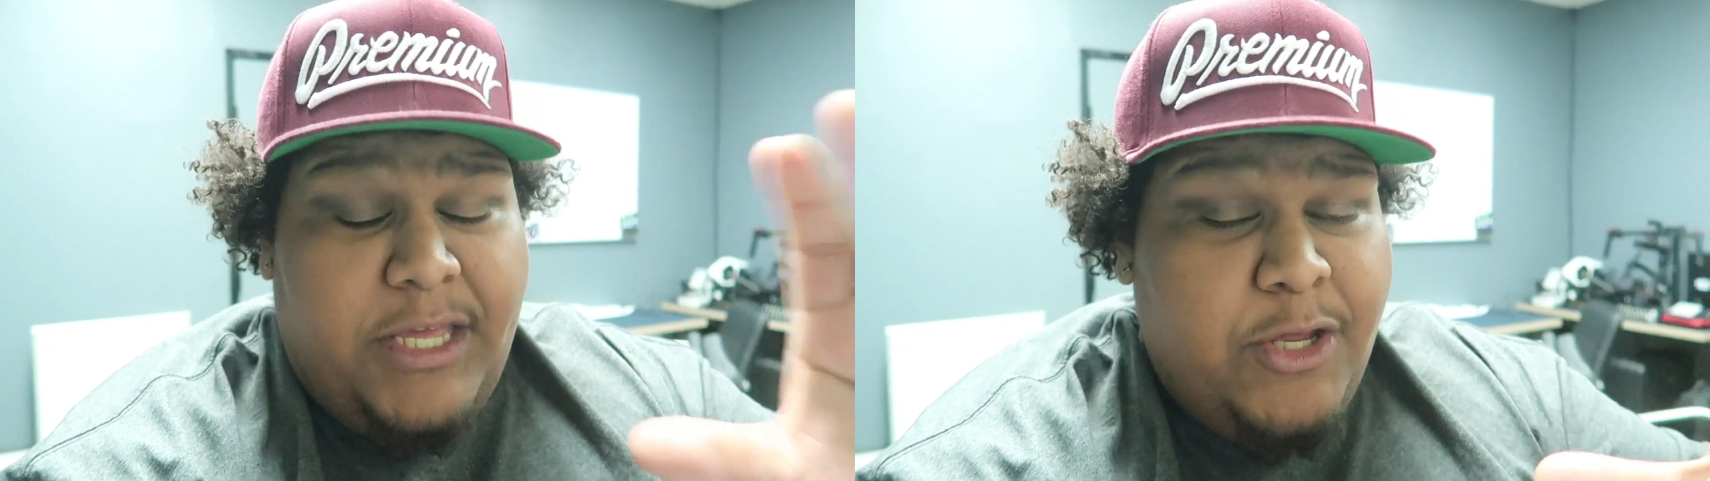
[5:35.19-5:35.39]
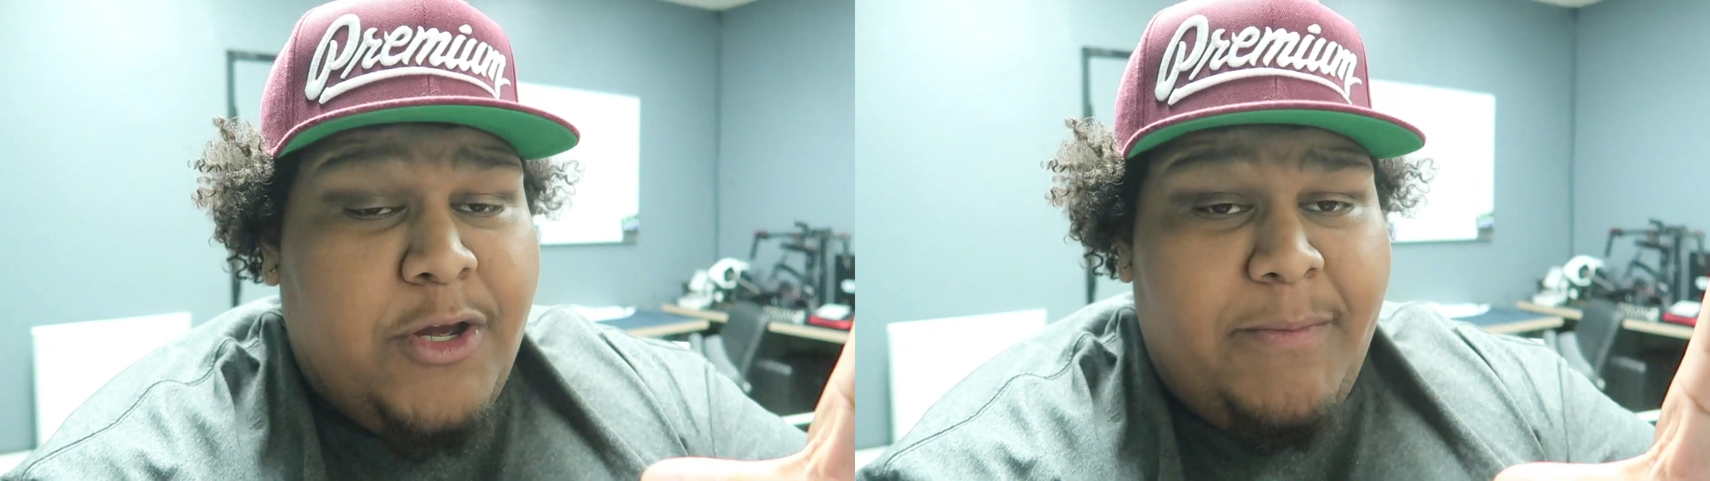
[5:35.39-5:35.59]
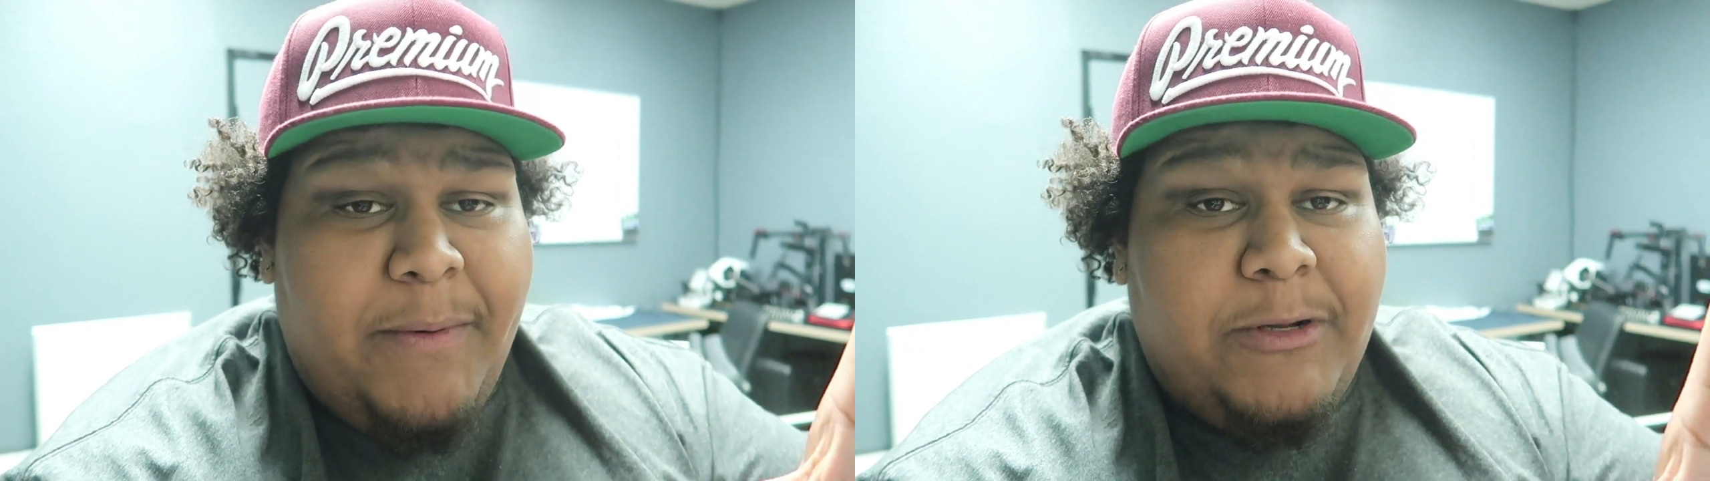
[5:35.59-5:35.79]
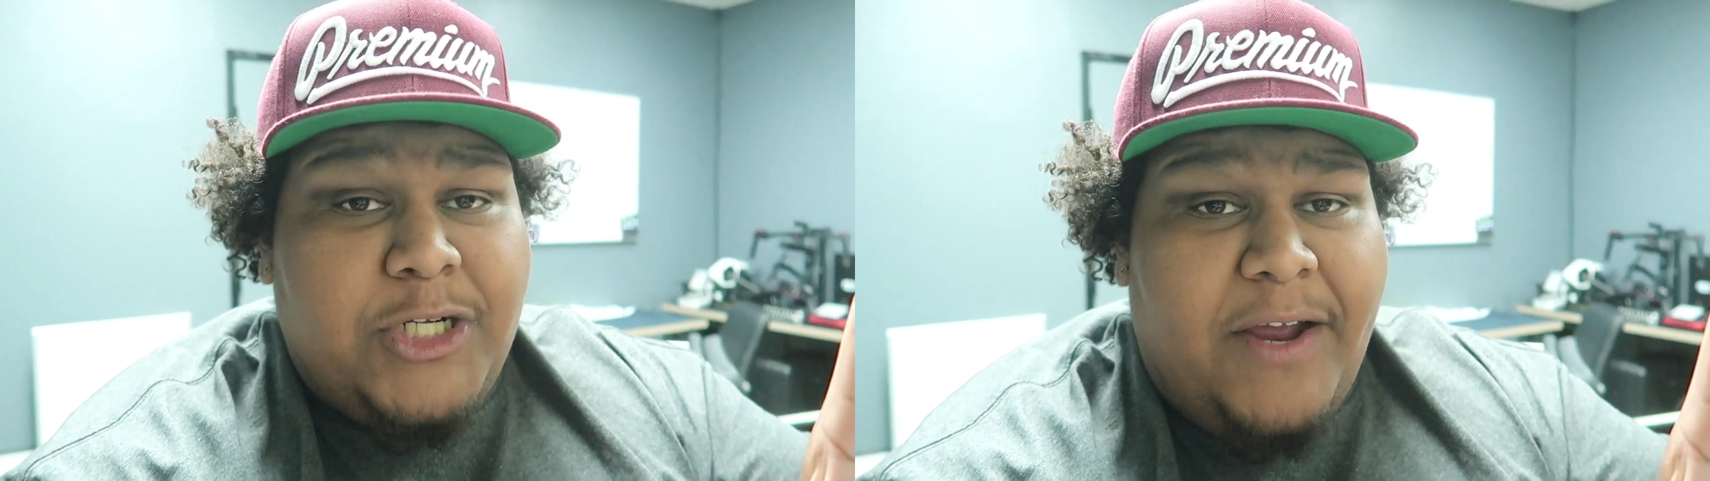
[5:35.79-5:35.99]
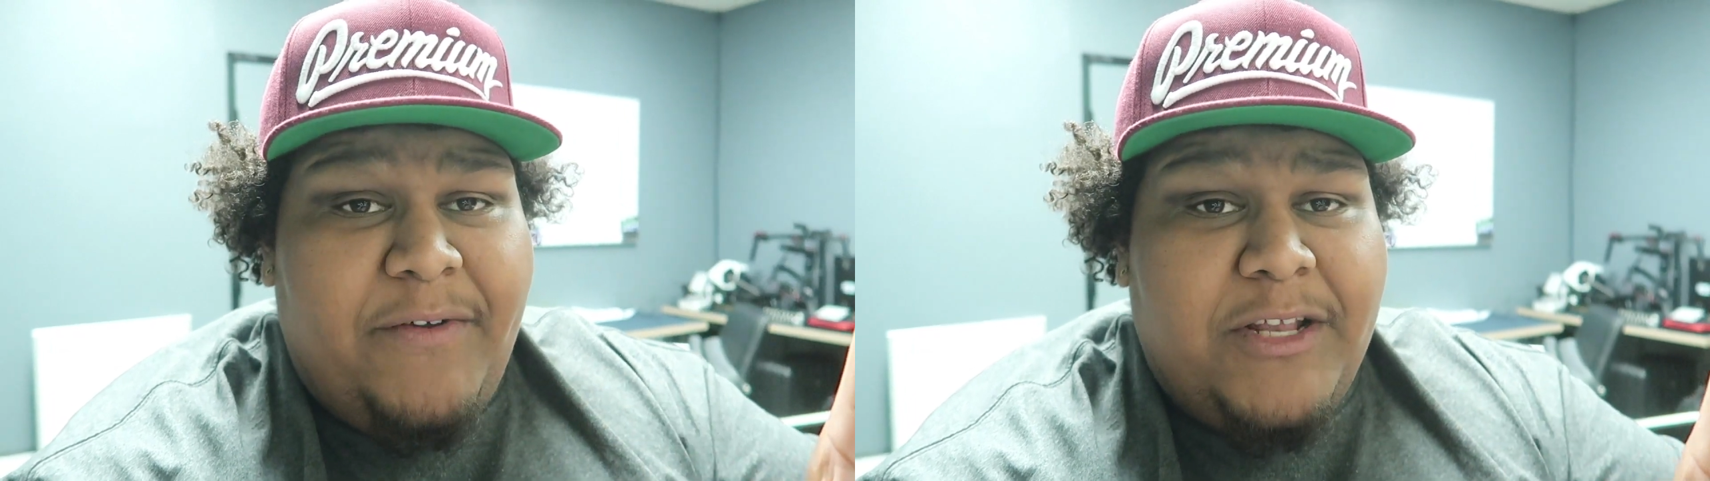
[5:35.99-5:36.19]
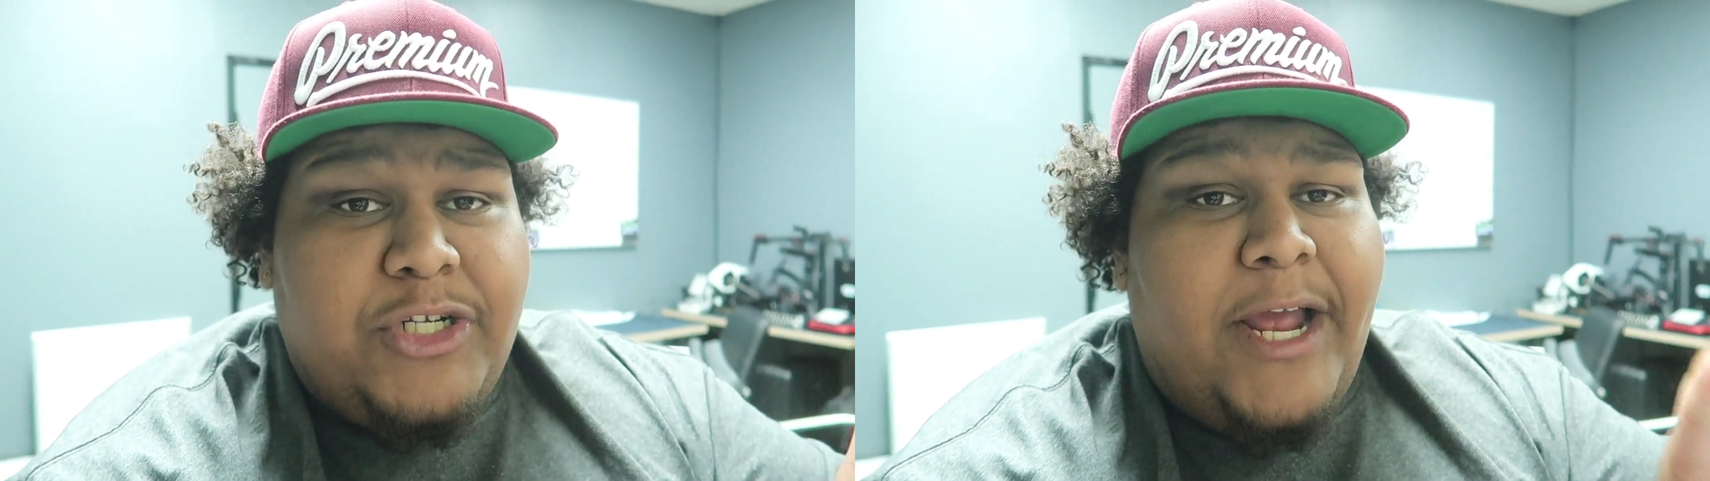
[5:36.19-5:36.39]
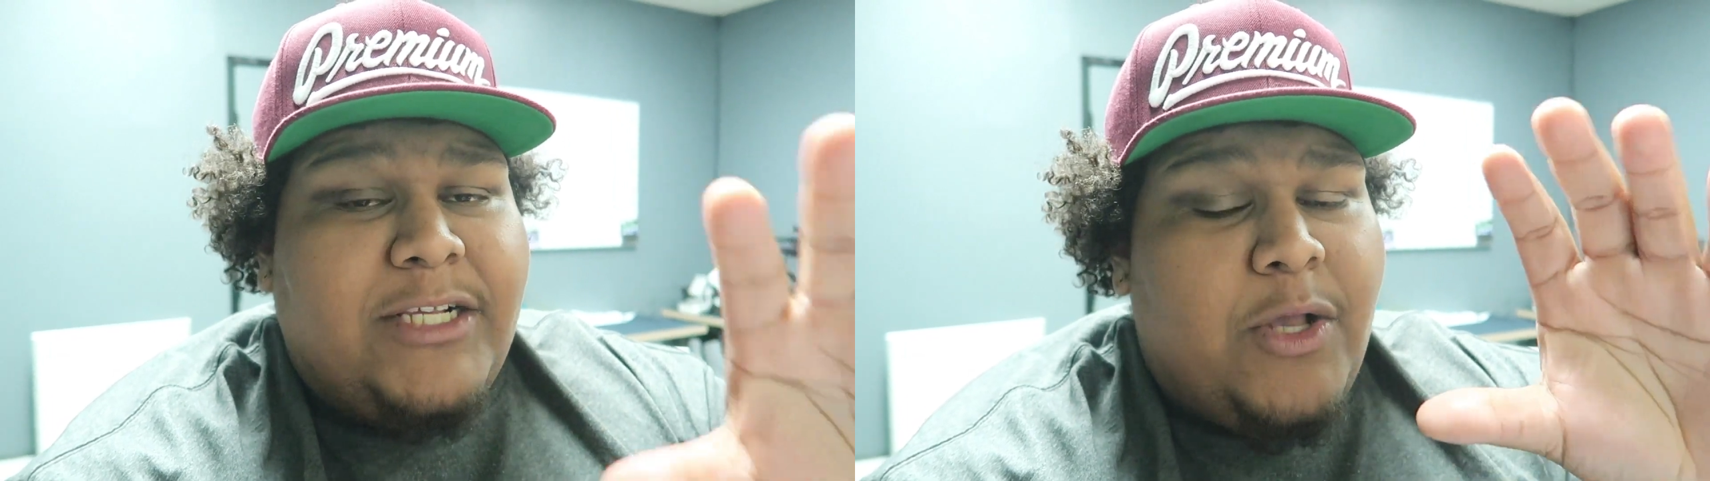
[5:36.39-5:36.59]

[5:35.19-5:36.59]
you're gonna be able to drive on the track.